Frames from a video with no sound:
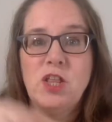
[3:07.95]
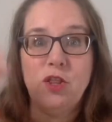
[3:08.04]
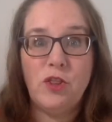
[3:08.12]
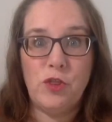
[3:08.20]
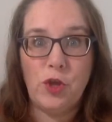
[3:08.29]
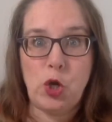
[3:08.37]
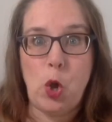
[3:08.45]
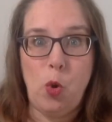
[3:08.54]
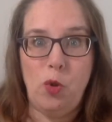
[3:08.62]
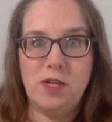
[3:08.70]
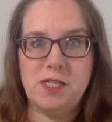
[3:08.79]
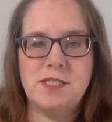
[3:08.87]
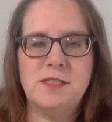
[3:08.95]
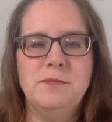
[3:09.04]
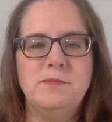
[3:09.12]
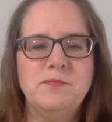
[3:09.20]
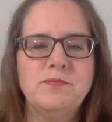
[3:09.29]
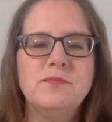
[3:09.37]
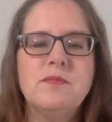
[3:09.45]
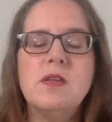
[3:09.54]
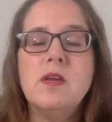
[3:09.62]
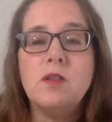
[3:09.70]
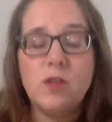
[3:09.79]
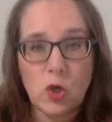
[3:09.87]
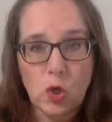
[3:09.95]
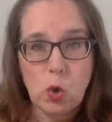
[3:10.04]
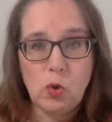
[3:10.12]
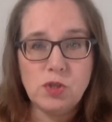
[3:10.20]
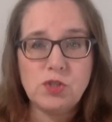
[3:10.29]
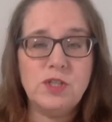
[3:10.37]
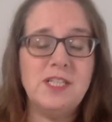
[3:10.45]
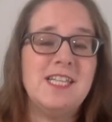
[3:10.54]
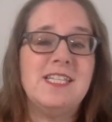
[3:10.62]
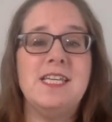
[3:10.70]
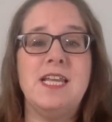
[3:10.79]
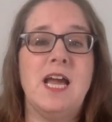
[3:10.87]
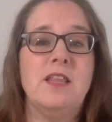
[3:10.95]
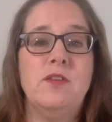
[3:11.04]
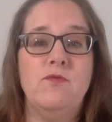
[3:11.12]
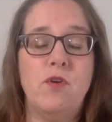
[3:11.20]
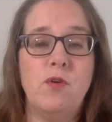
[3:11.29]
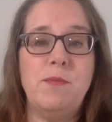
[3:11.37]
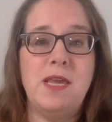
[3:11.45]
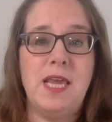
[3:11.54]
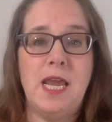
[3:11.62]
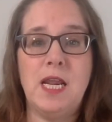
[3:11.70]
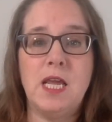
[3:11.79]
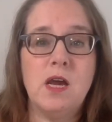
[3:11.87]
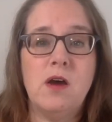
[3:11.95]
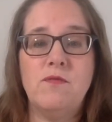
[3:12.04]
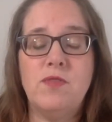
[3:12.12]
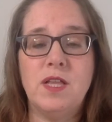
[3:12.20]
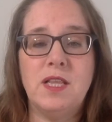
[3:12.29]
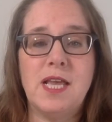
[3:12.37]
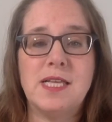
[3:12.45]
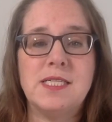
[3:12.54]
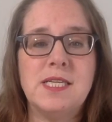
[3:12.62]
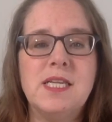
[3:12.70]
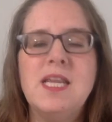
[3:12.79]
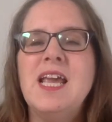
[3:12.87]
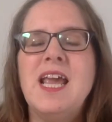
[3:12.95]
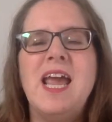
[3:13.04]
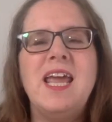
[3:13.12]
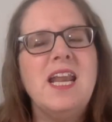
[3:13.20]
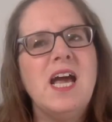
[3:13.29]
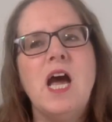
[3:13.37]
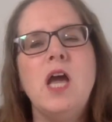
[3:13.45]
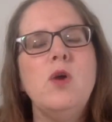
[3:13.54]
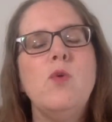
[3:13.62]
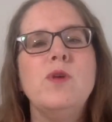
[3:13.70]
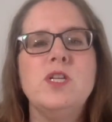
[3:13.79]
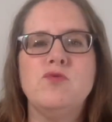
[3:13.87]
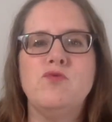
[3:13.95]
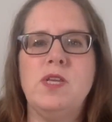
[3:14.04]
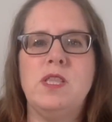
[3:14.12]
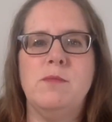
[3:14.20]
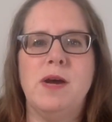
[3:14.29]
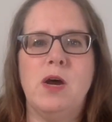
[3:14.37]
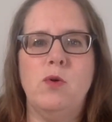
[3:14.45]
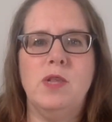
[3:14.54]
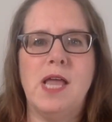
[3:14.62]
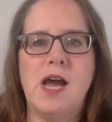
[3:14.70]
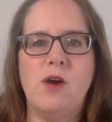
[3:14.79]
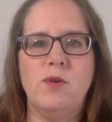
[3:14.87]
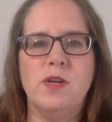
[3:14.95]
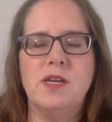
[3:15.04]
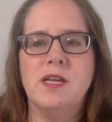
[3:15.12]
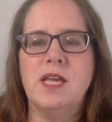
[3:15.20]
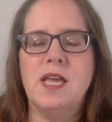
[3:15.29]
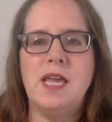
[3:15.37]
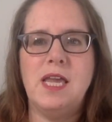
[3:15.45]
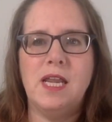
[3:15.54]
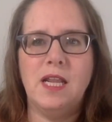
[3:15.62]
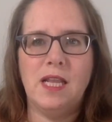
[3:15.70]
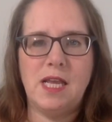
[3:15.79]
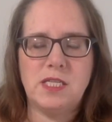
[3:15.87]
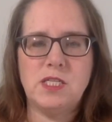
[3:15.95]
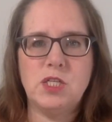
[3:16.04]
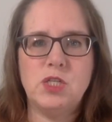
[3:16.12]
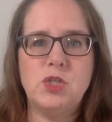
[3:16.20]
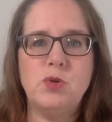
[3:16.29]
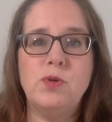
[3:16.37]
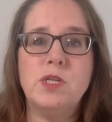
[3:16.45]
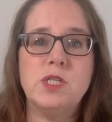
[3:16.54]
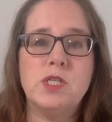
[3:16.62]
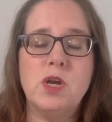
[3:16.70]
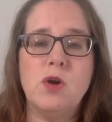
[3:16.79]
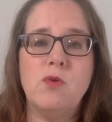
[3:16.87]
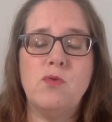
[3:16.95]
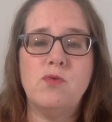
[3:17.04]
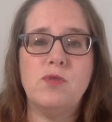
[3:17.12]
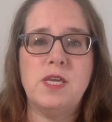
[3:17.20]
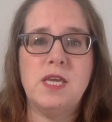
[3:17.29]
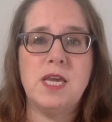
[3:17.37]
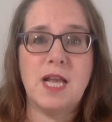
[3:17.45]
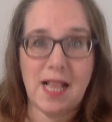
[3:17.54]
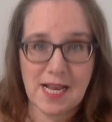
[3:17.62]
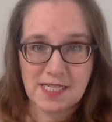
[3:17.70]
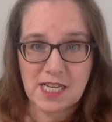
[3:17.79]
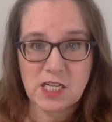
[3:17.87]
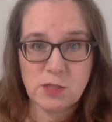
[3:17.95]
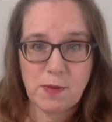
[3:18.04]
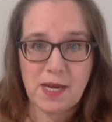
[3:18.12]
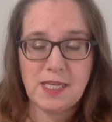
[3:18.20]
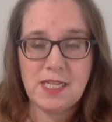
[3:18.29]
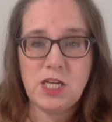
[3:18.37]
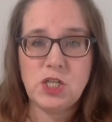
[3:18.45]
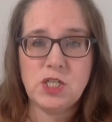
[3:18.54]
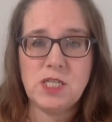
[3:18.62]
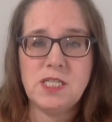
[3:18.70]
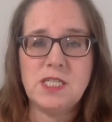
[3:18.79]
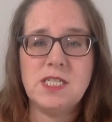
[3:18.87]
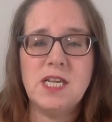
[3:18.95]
The goals. The goals are listed at the very beginning of the lesson, and I always read them out loud. It lets the students know the class expectations